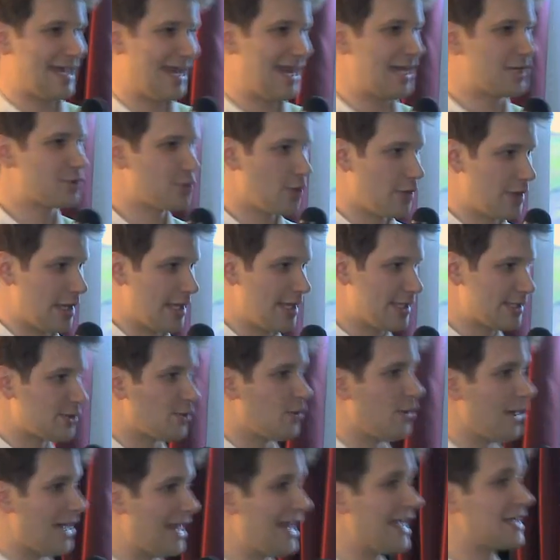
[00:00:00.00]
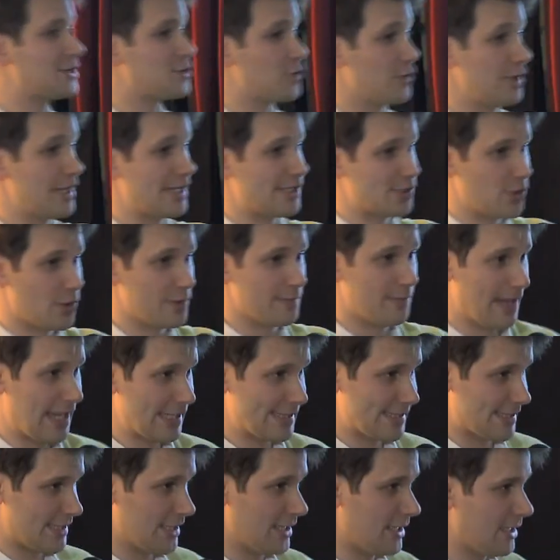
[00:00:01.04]
electronics or electronics on
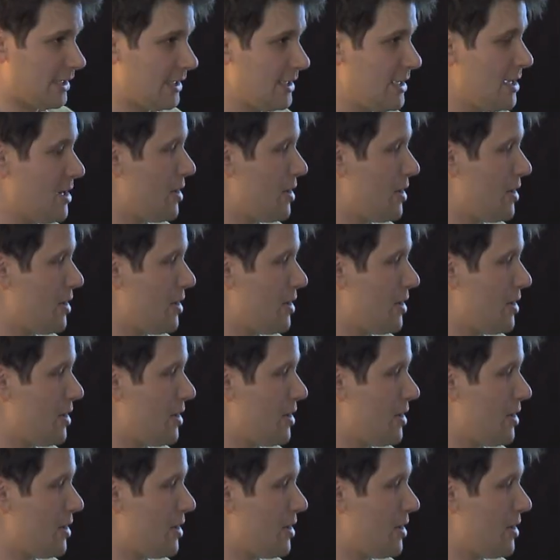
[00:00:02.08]
plastic,